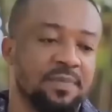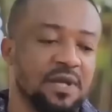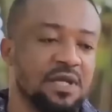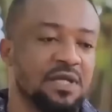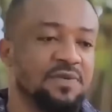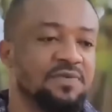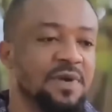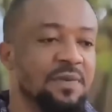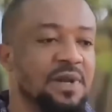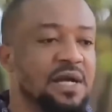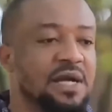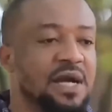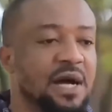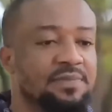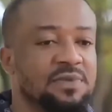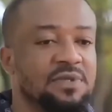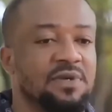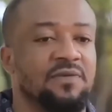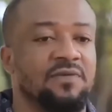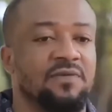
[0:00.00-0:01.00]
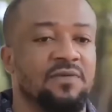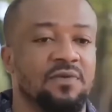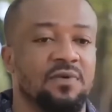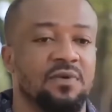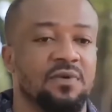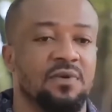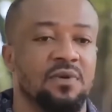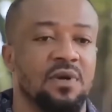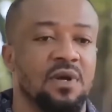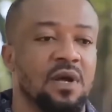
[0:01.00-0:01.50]
keeping this family captive.
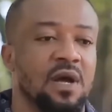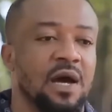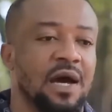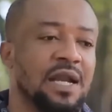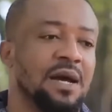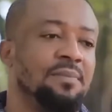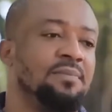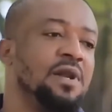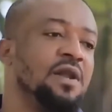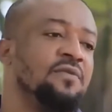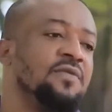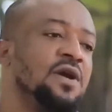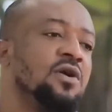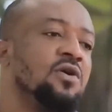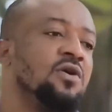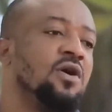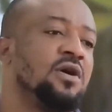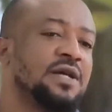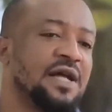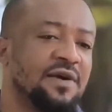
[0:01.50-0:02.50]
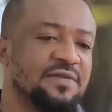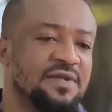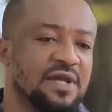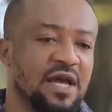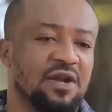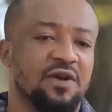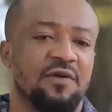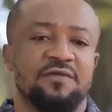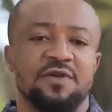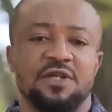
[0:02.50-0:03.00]
Oh. And I'm believing God that at the
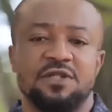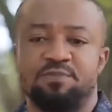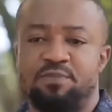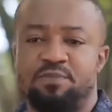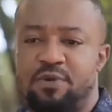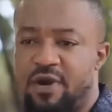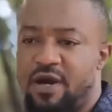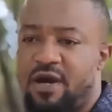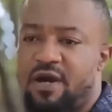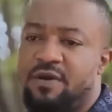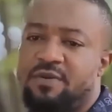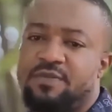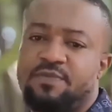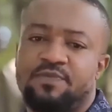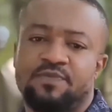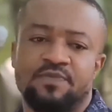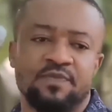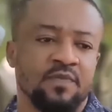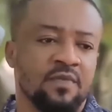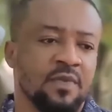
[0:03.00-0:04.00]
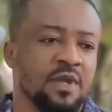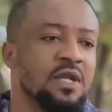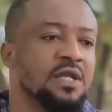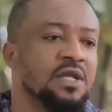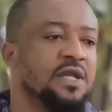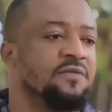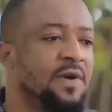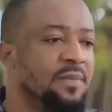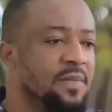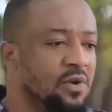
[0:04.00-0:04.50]
end of this prayer,
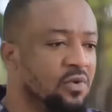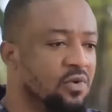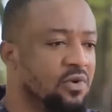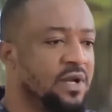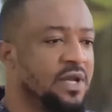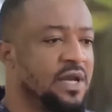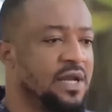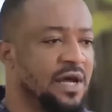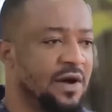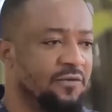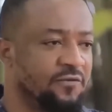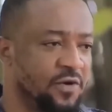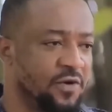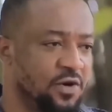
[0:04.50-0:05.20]
the family will regain her